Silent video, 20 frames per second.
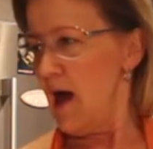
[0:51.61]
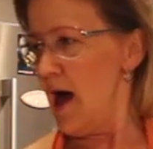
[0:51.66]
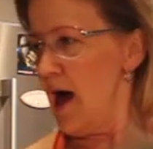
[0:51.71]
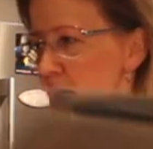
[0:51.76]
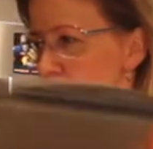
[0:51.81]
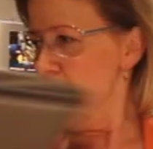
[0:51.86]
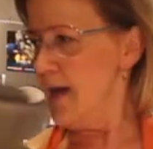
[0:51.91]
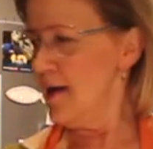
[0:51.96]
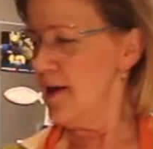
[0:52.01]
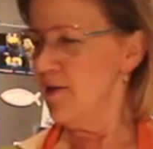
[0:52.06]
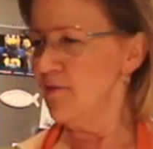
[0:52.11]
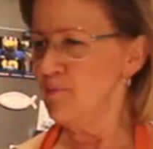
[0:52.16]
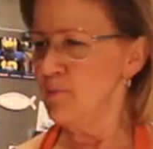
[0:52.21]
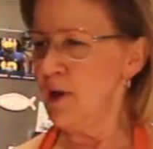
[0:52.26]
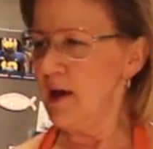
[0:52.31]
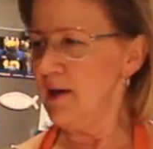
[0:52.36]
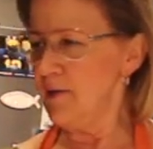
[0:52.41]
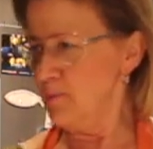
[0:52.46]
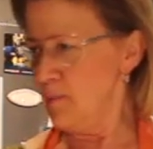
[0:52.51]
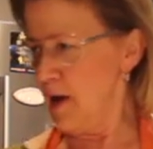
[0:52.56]
I have
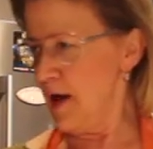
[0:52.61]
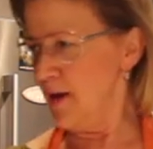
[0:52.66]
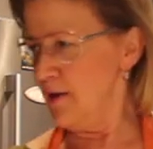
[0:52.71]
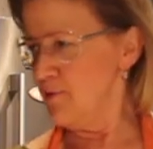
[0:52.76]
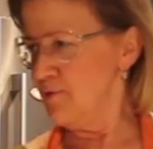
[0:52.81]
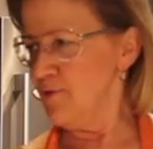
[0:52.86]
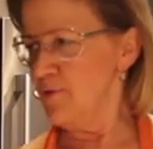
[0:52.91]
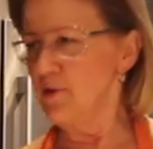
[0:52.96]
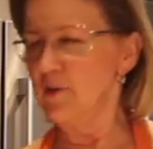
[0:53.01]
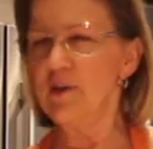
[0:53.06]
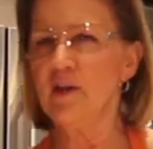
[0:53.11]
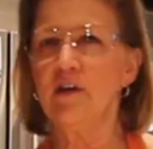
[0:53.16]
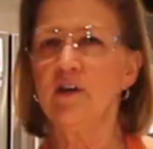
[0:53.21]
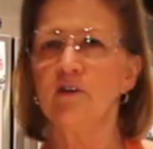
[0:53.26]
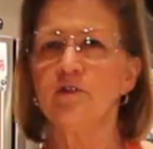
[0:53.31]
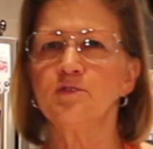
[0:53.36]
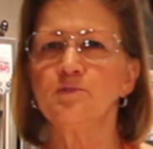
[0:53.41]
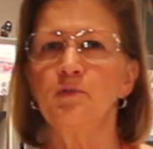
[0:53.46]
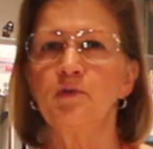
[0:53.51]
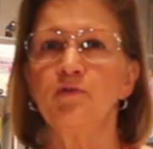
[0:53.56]
made mine for
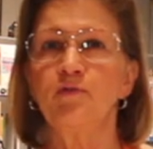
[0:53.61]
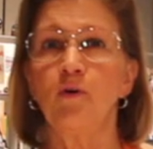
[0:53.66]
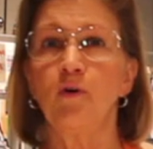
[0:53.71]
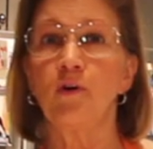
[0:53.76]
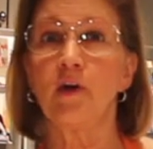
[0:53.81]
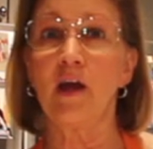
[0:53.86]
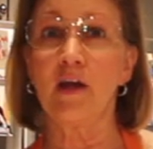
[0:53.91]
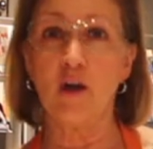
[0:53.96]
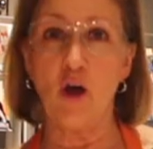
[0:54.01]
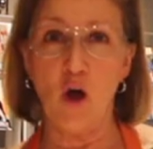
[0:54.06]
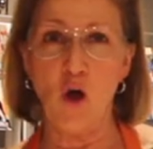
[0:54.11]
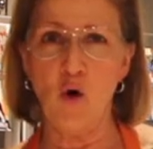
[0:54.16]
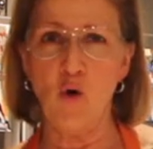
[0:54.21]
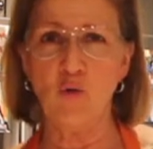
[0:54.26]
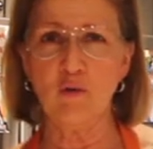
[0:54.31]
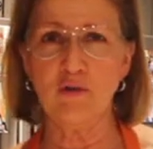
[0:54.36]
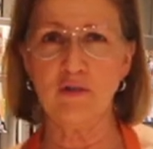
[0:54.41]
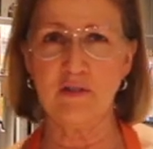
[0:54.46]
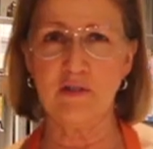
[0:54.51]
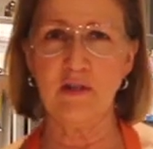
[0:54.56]
years before I
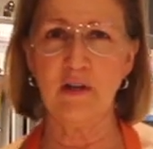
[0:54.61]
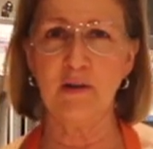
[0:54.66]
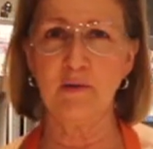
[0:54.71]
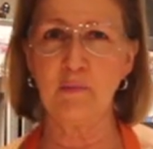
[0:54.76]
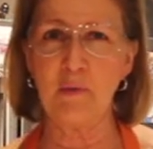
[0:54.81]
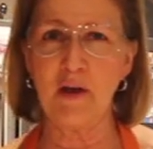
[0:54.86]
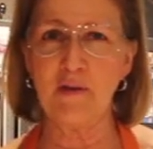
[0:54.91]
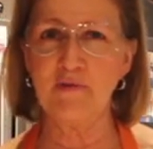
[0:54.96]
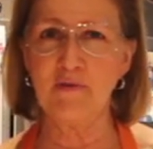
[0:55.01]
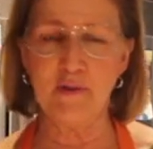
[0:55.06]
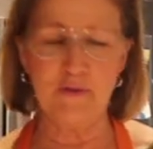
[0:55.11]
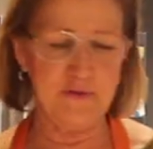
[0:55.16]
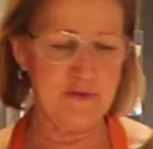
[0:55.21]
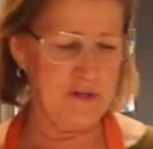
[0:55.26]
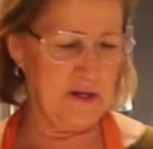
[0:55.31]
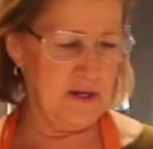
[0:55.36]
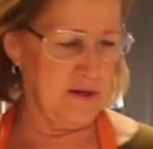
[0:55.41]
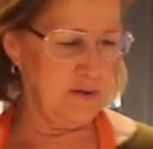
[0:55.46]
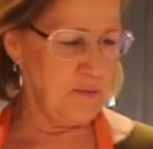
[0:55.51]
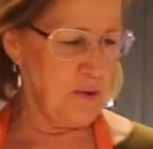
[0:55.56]
owned 10 by
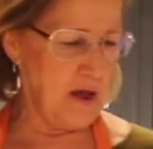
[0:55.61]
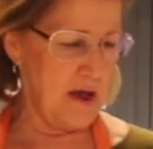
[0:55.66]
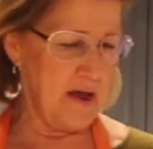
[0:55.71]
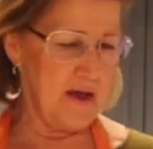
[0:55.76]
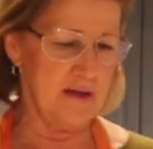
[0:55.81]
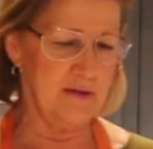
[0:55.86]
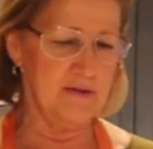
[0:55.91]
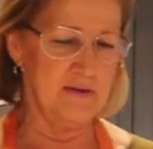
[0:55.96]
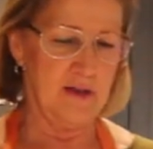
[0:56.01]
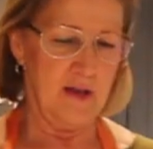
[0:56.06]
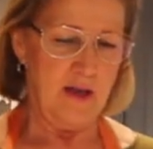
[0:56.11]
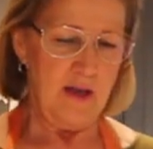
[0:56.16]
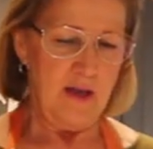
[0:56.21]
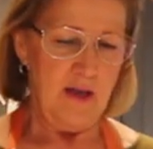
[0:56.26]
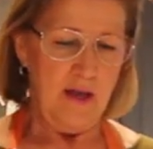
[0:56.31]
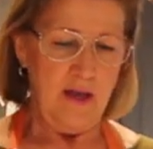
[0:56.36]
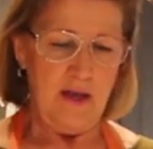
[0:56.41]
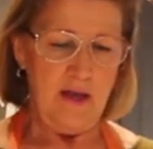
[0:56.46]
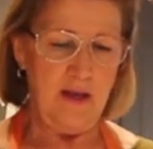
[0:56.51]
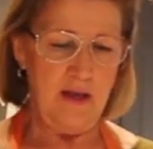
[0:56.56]
15 pans
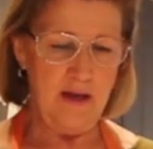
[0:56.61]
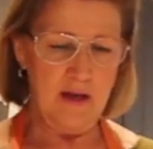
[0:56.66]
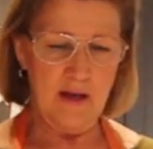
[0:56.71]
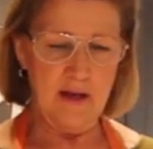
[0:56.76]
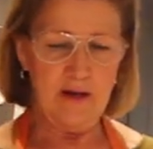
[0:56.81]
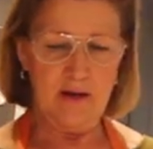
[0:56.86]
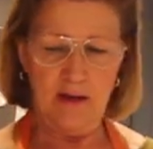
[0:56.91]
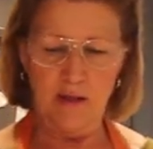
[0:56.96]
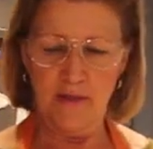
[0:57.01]
in